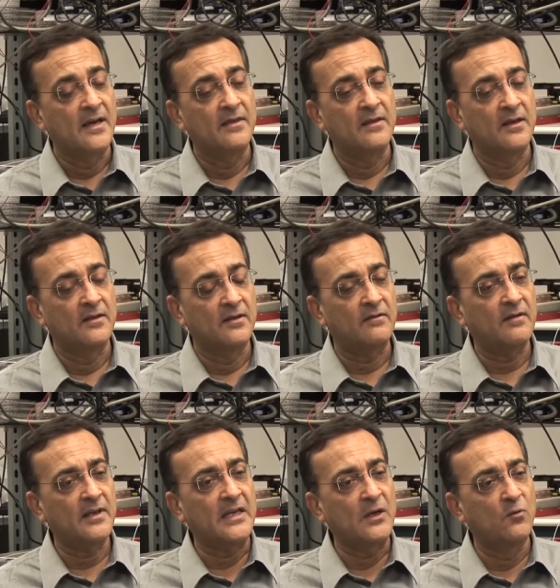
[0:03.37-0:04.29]
And, and the
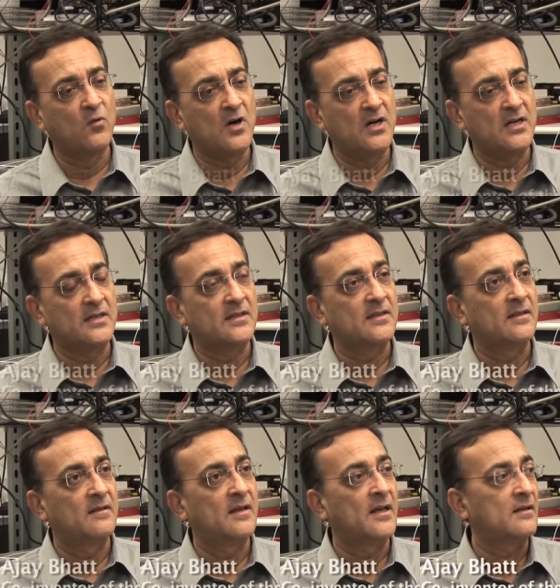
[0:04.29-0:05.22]
thinking
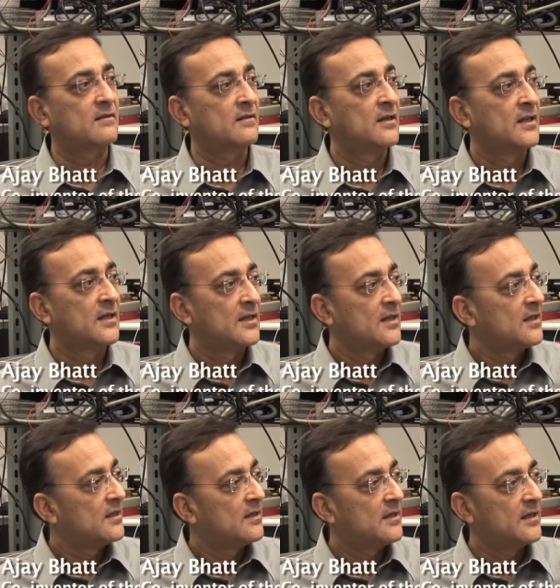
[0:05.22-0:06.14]
was that
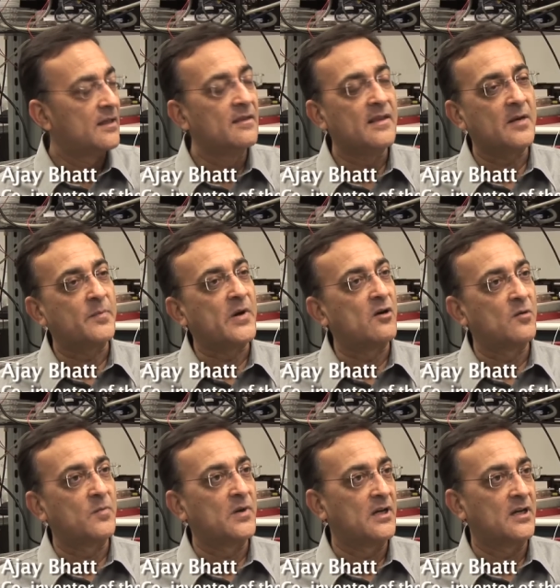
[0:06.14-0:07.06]
in that
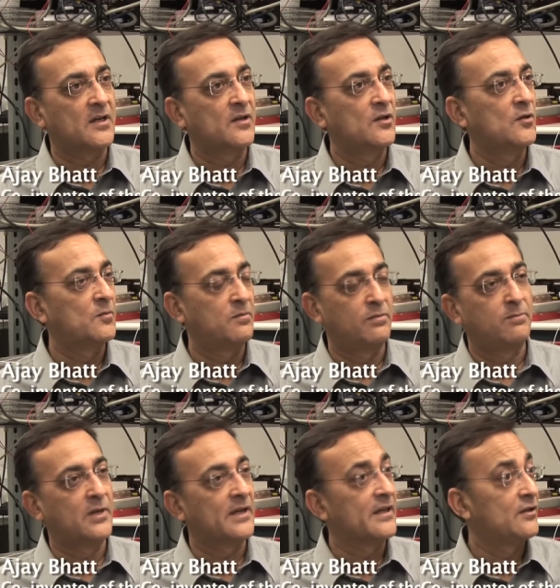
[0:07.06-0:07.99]
power plug, you
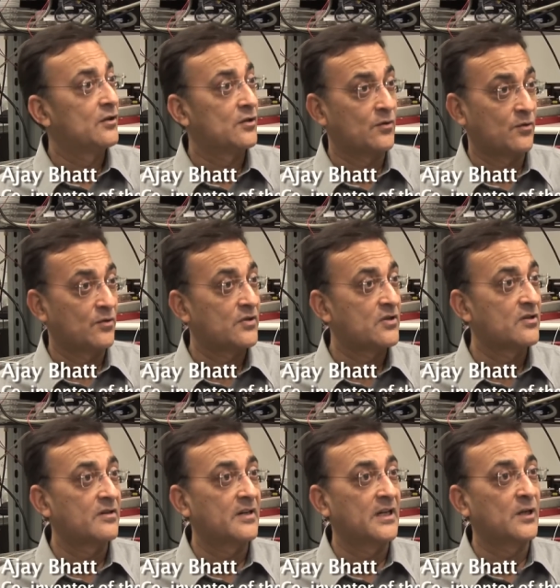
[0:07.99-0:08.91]
plug in your
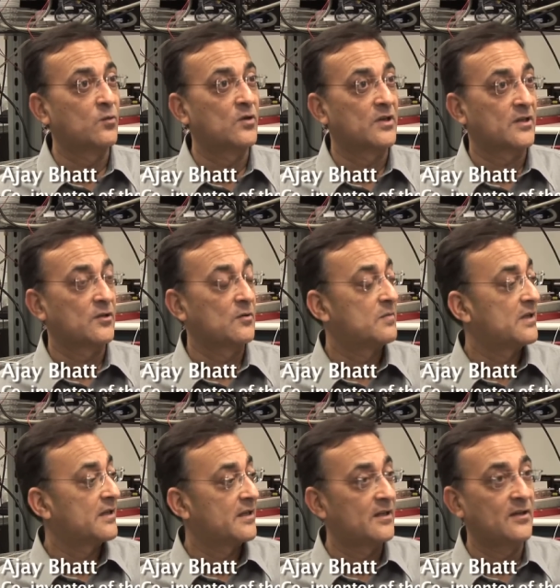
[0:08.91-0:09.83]
toaster, it works. You
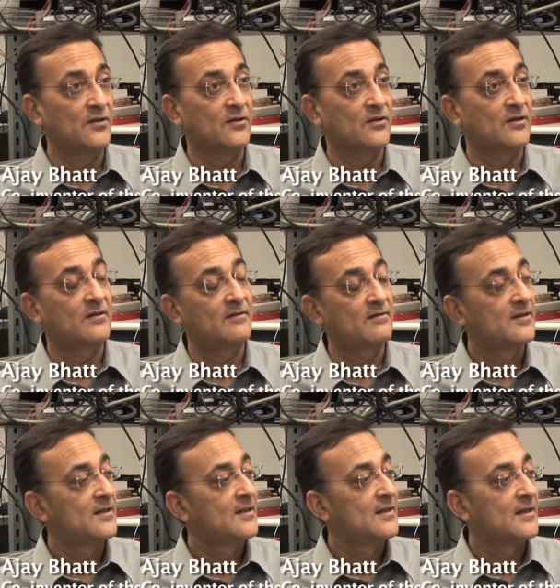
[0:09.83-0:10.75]
plug in your
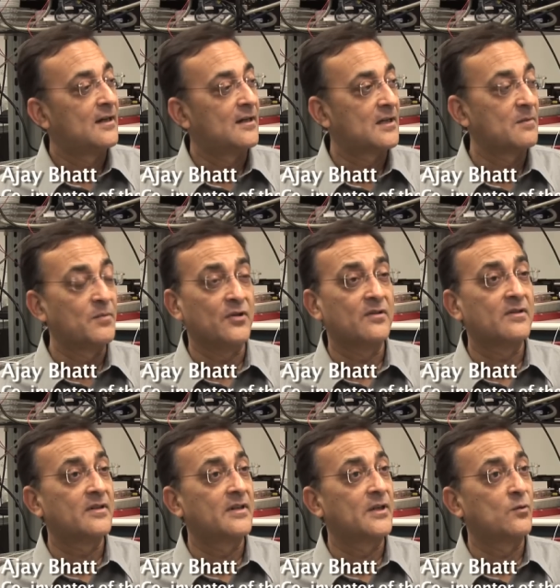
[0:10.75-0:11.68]
uh,
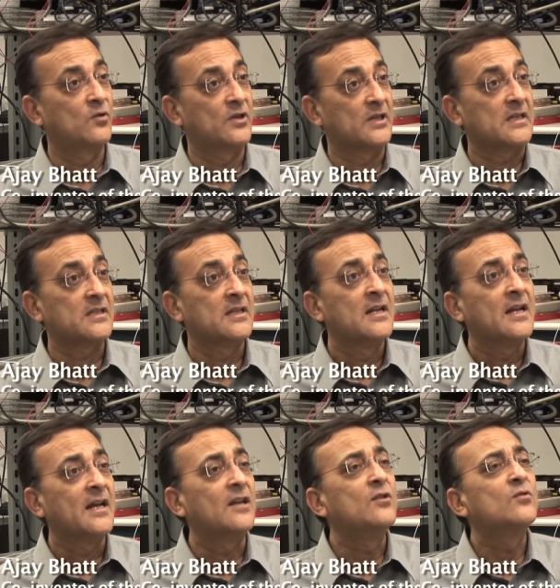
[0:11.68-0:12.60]
computer, it works.
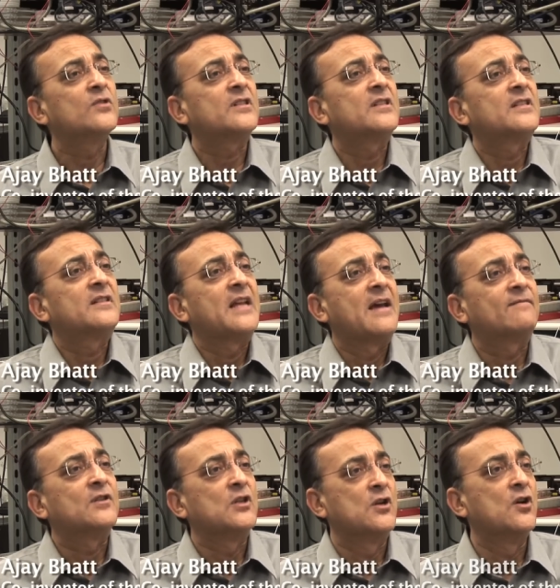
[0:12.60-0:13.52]
And user doesn't
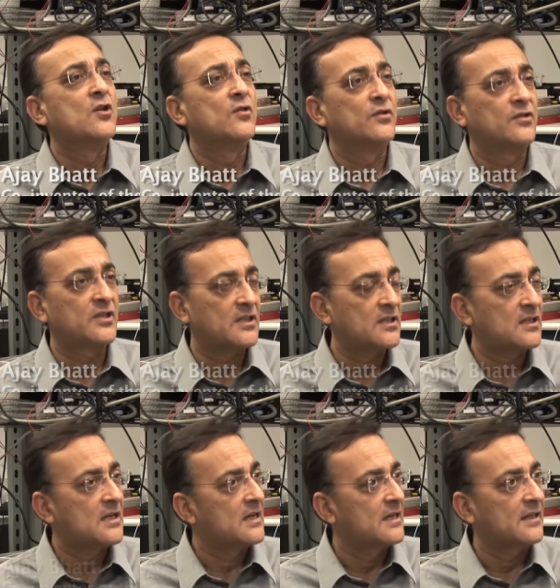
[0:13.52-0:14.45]
have to know, you
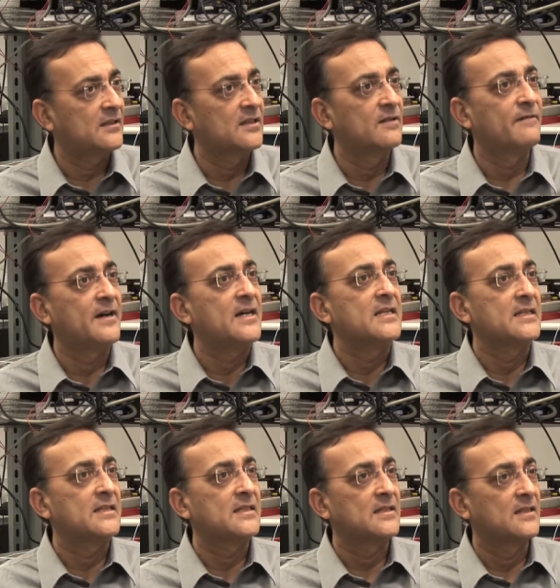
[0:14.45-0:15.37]
just connect the
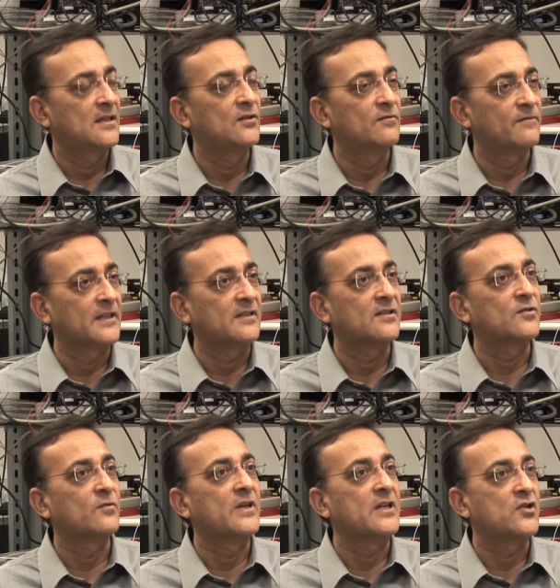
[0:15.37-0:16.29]
device and you flick the
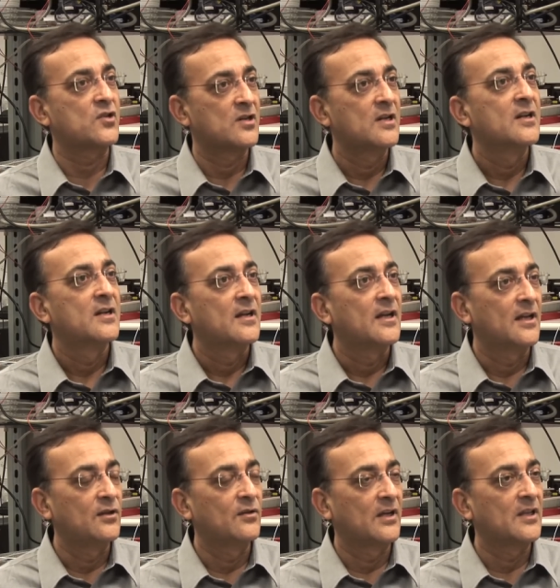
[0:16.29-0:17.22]
switch
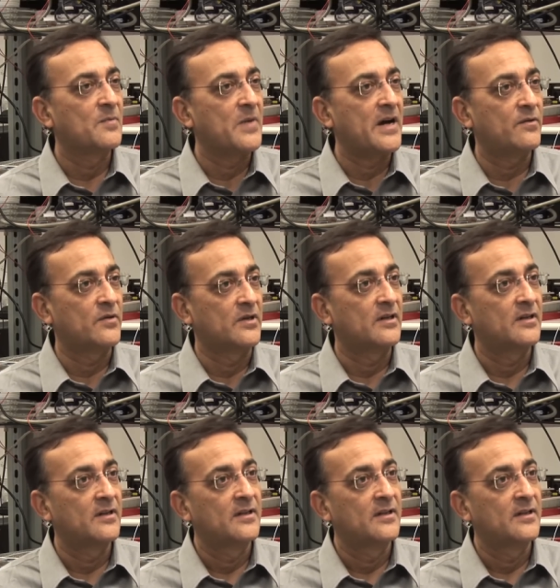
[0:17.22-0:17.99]
and you get the power.